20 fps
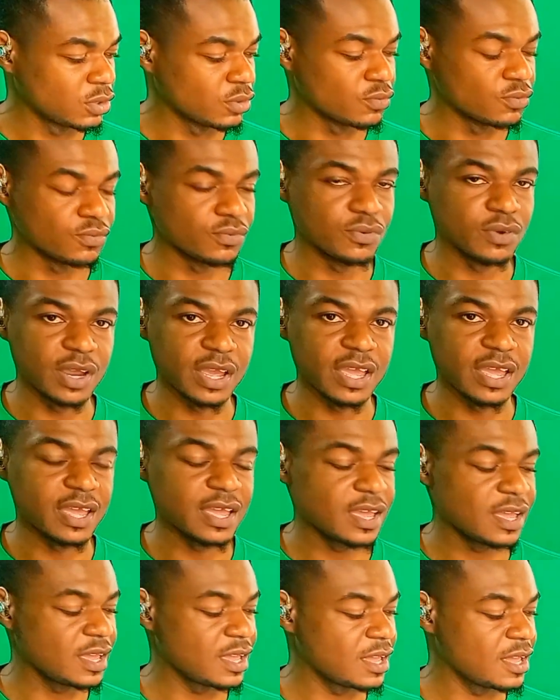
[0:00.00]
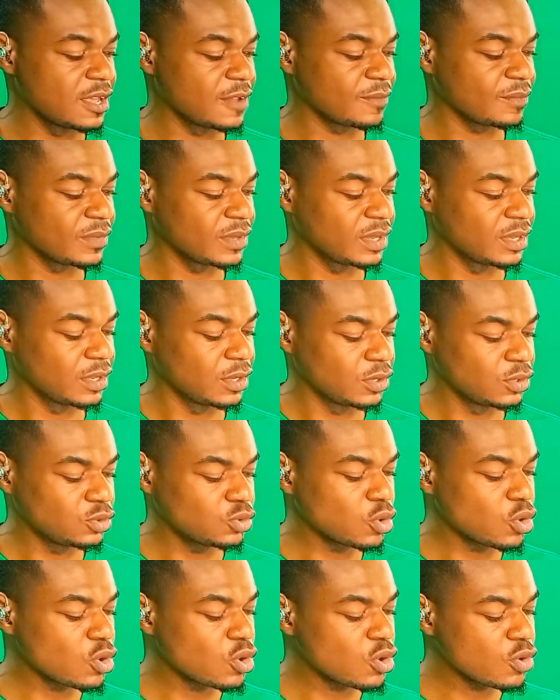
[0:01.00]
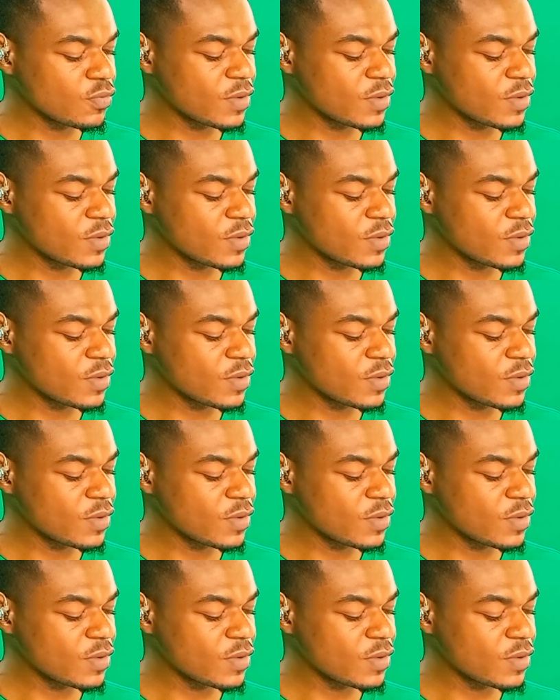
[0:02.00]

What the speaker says: re, do,